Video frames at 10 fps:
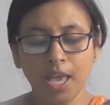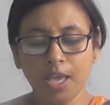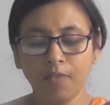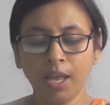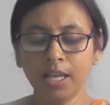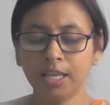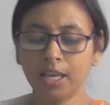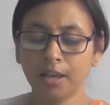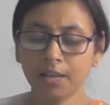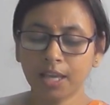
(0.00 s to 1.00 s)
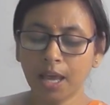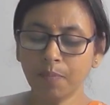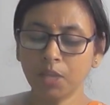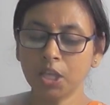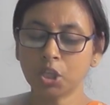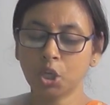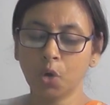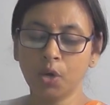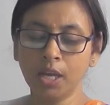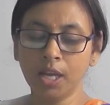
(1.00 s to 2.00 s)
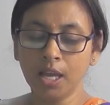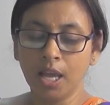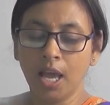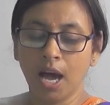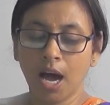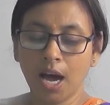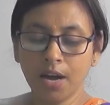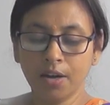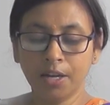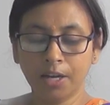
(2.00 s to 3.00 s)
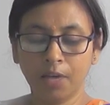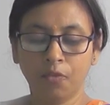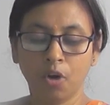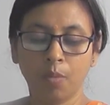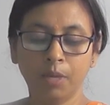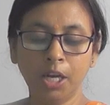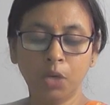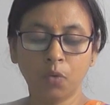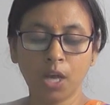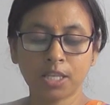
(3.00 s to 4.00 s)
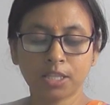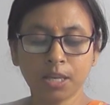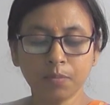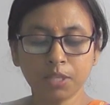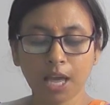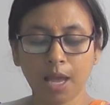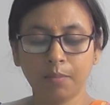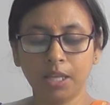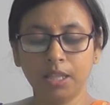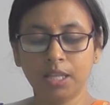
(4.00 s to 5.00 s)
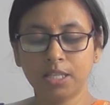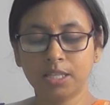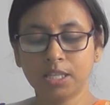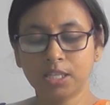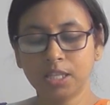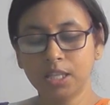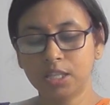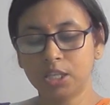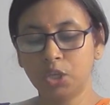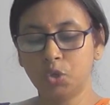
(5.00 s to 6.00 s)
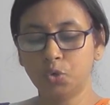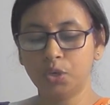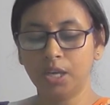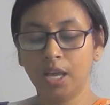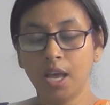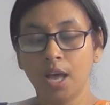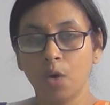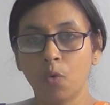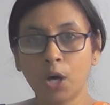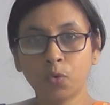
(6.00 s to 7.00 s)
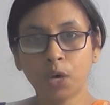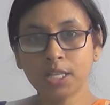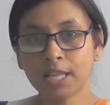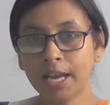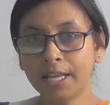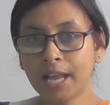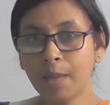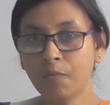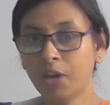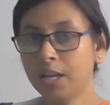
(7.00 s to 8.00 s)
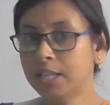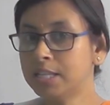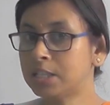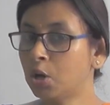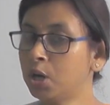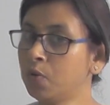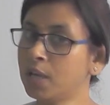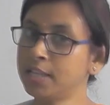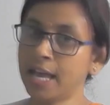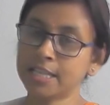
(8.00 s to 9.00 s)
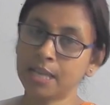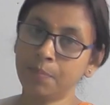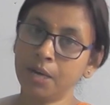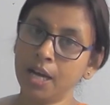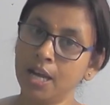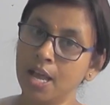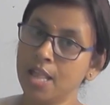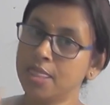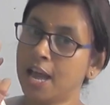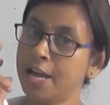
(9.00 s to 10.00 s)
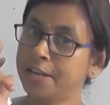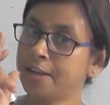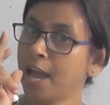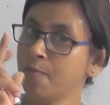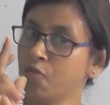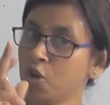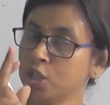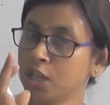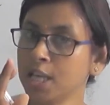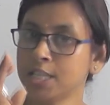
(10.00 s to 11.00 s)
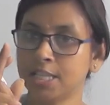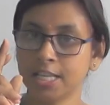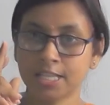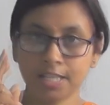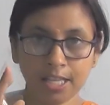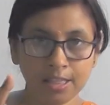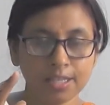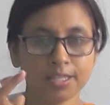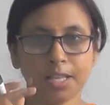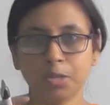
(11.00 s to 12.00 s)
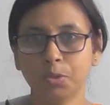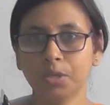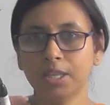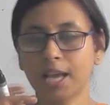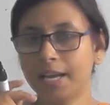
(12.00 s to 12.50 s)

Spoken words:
Even he gave this theory a written form. It was sometime in the 16th century. What was that time when this theory was accepted? That time was the 16th century.